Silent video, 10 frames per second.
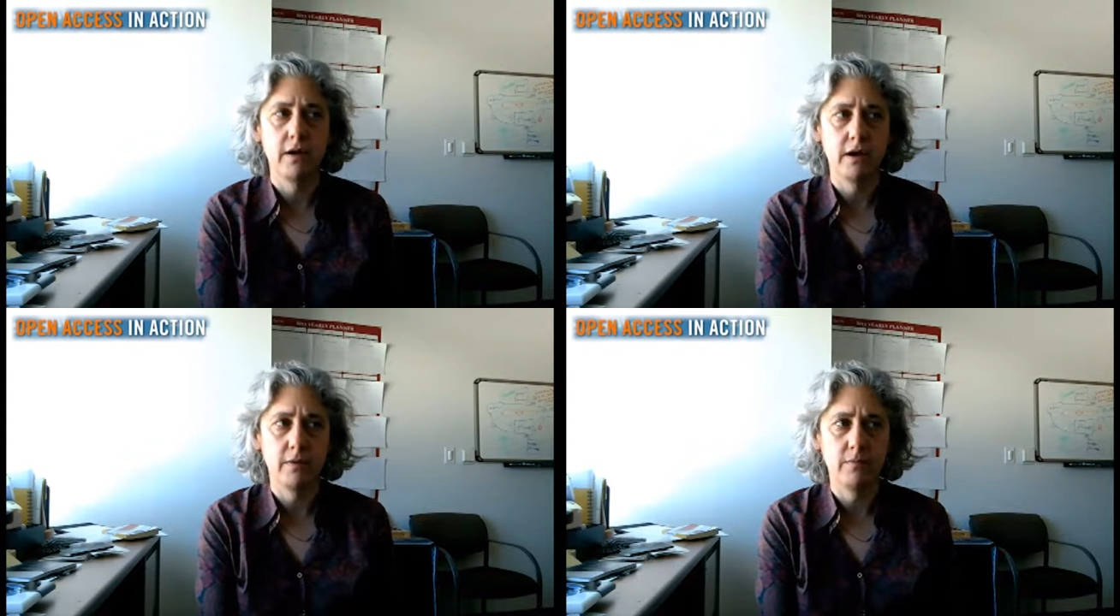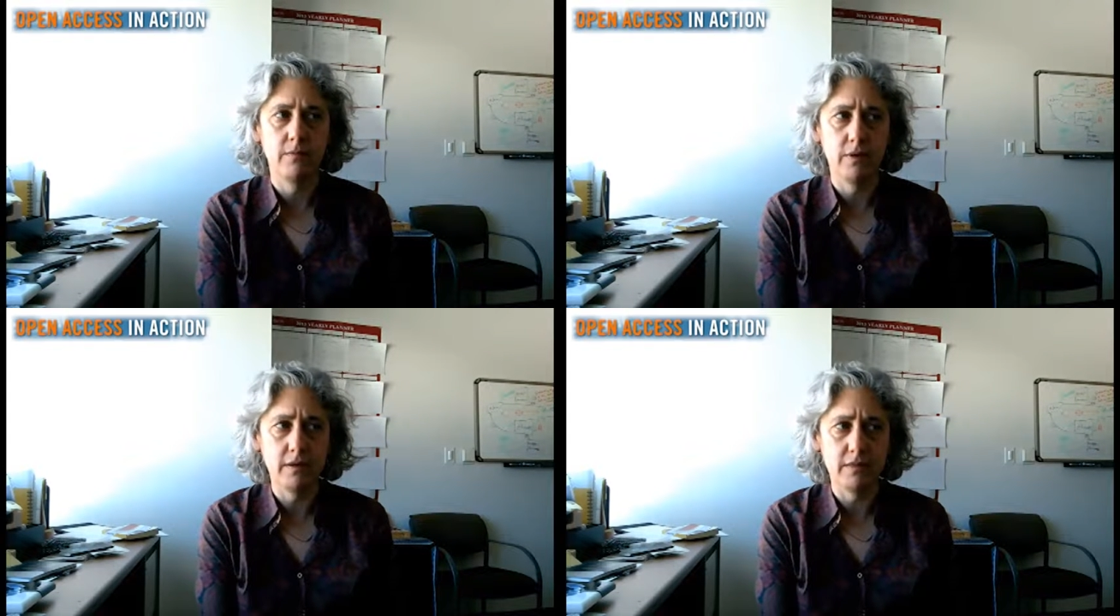
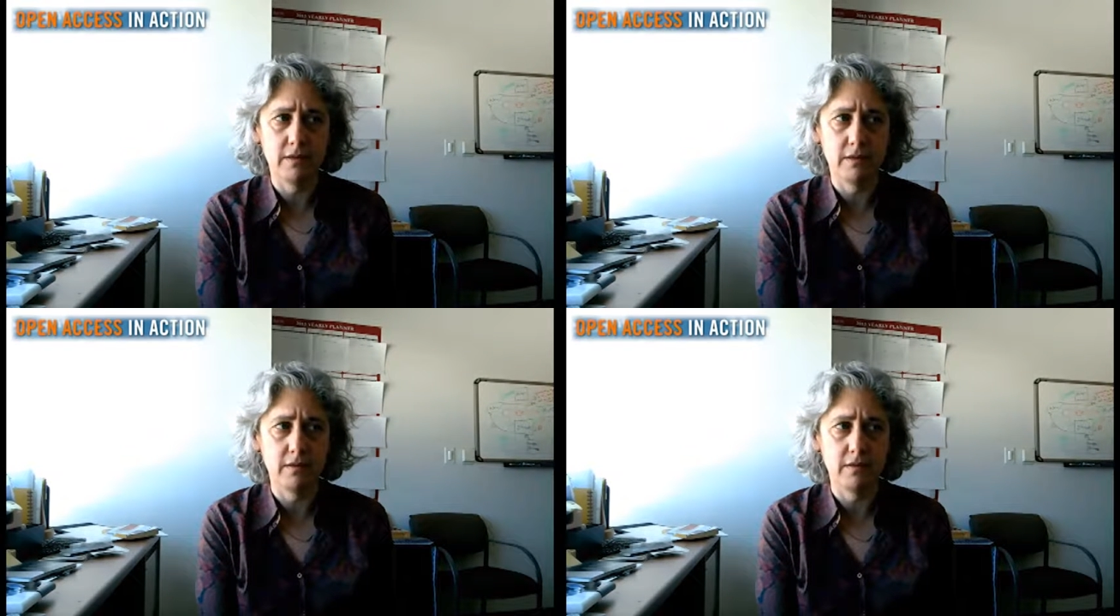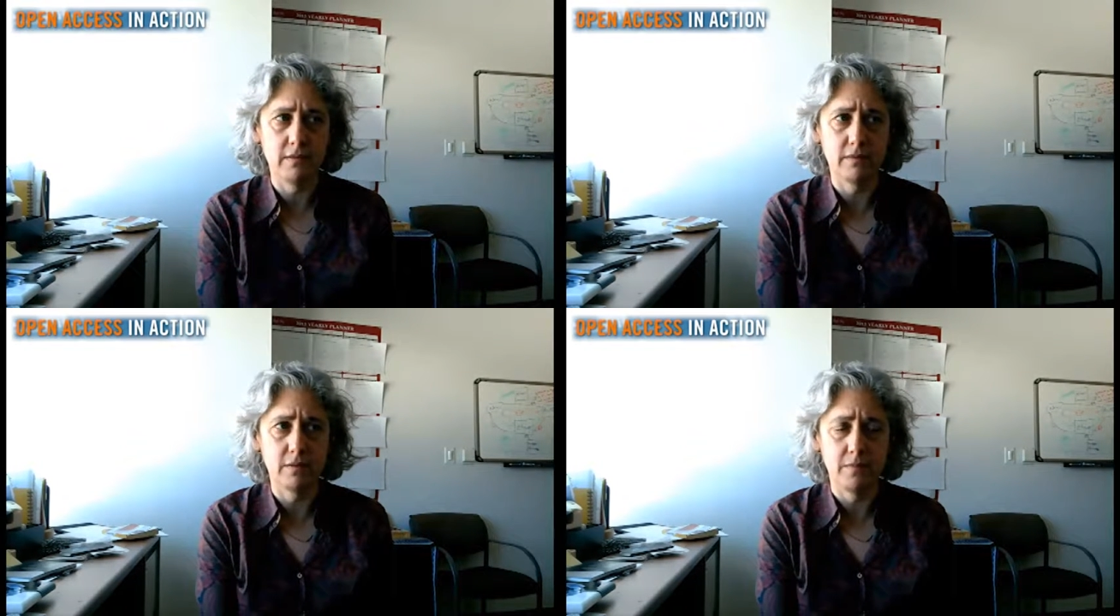One of the
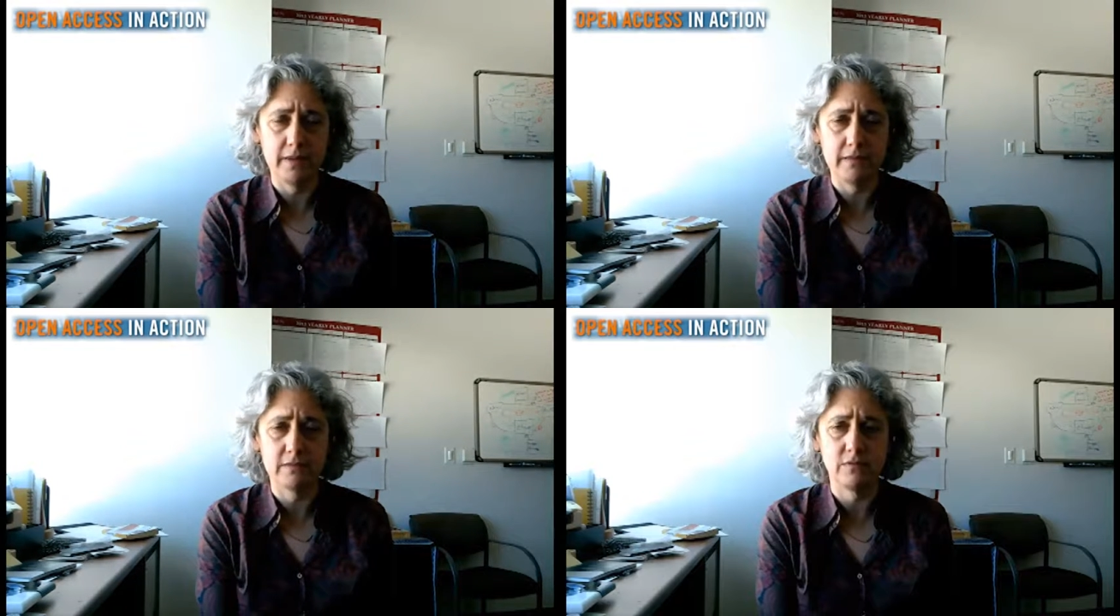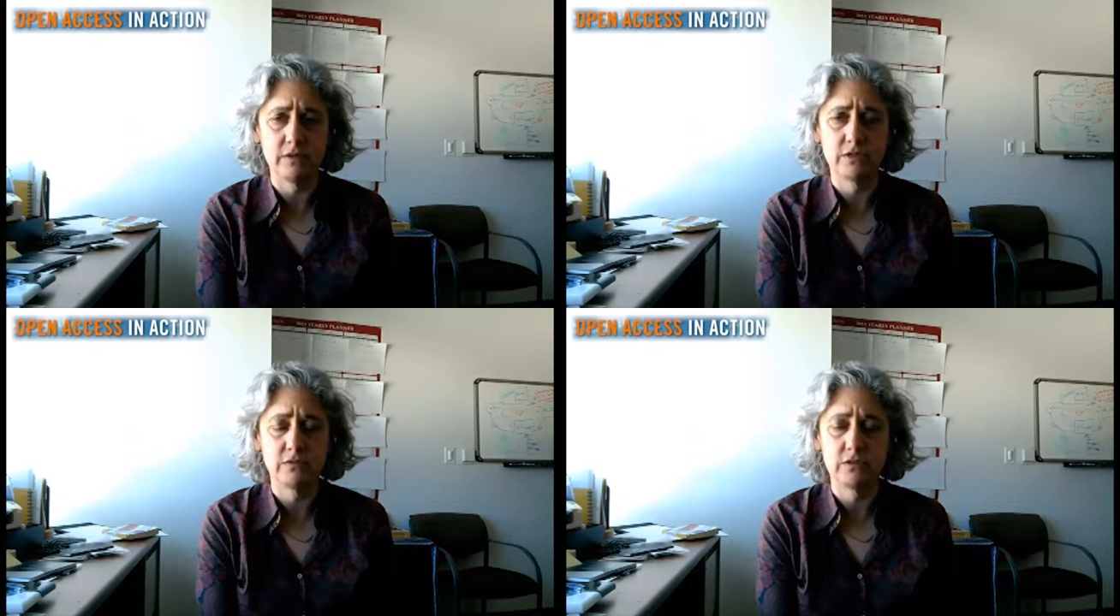biggest of
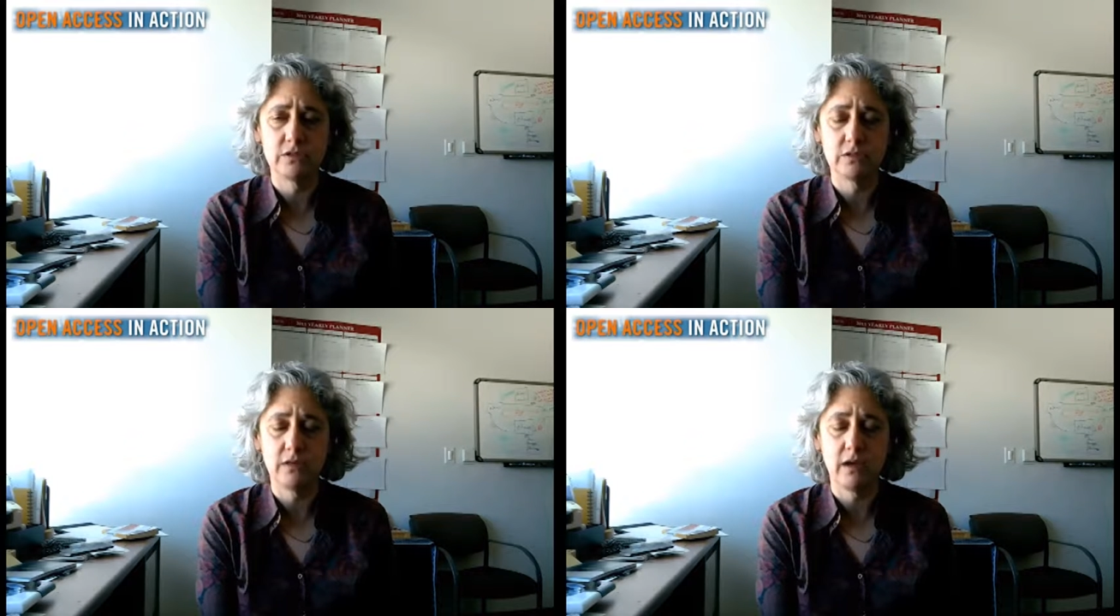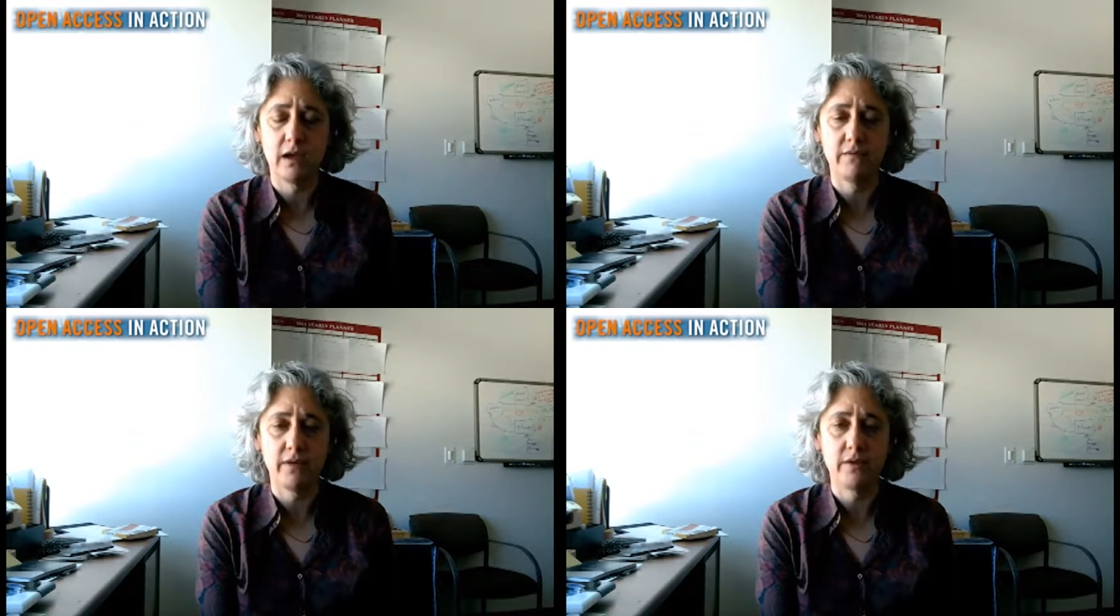which
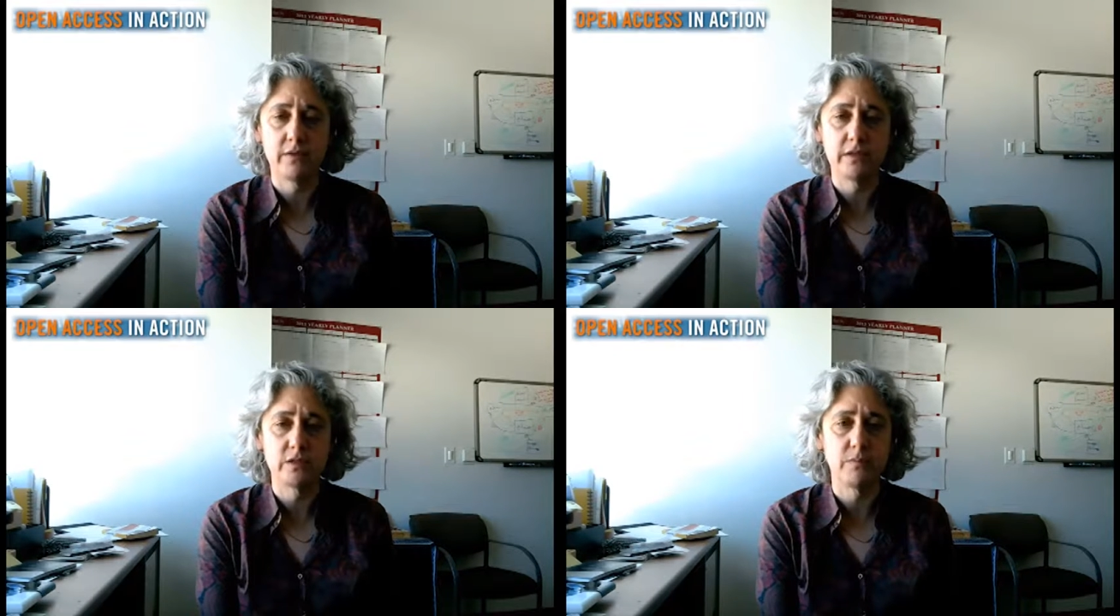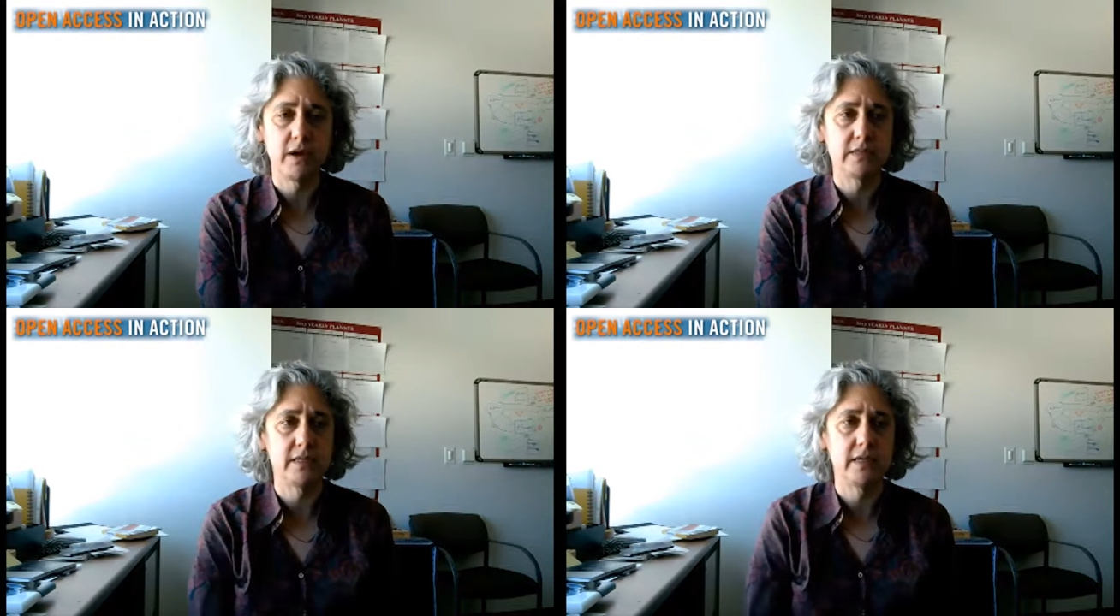I find really
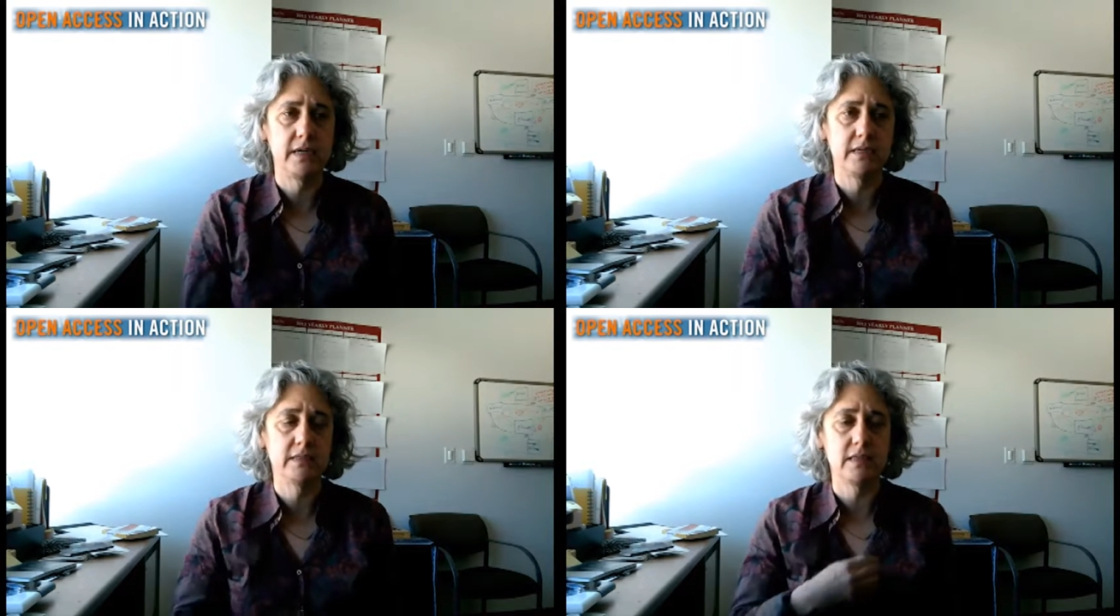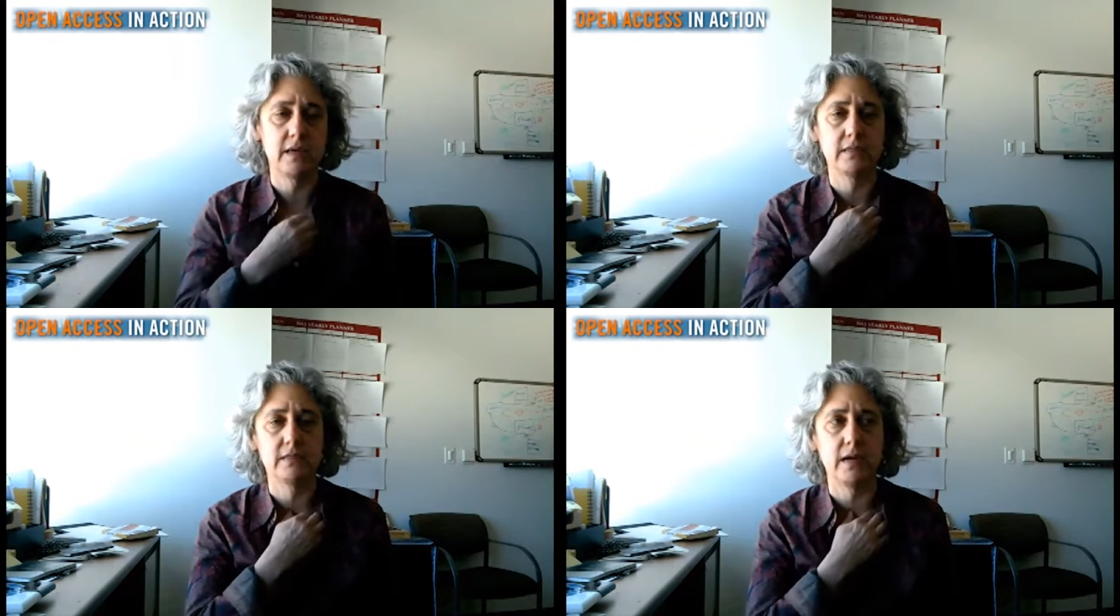surprising, is
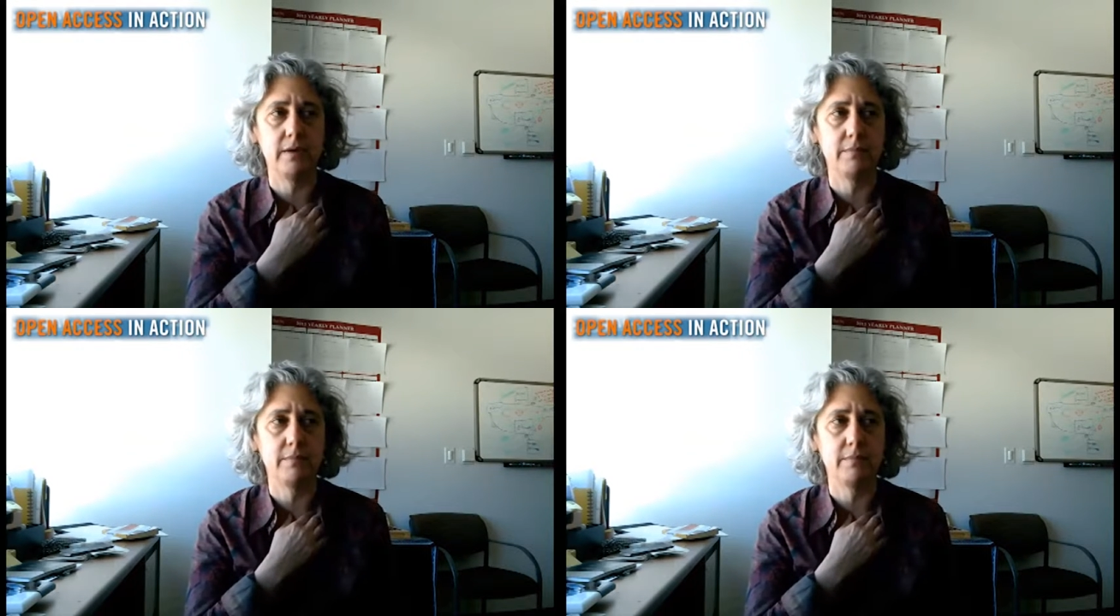that